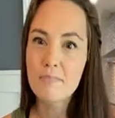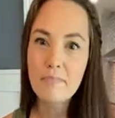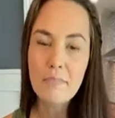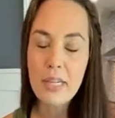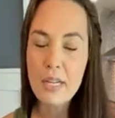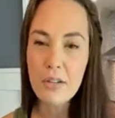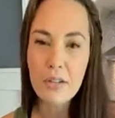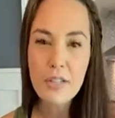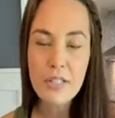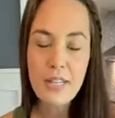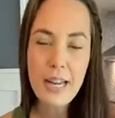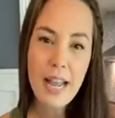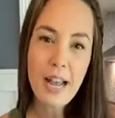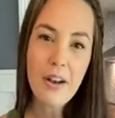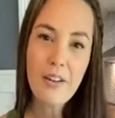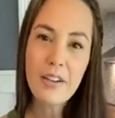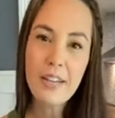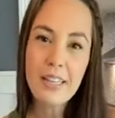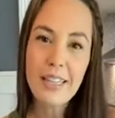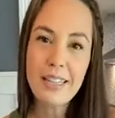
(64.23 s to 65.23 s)
years
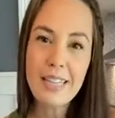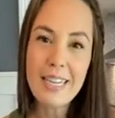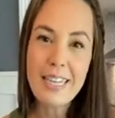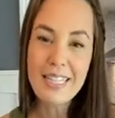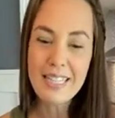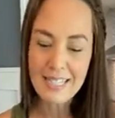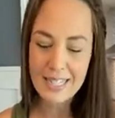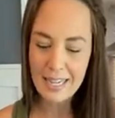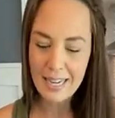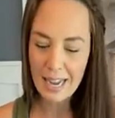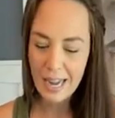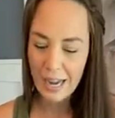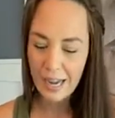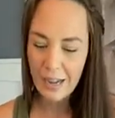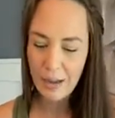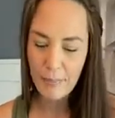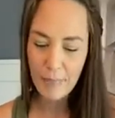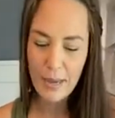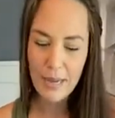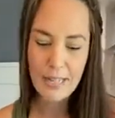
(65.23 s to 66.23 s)
now at least,
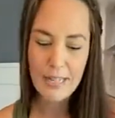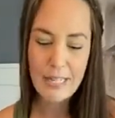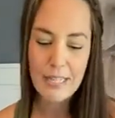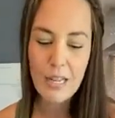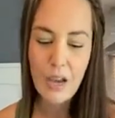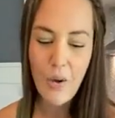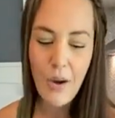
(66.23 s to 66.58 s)
and so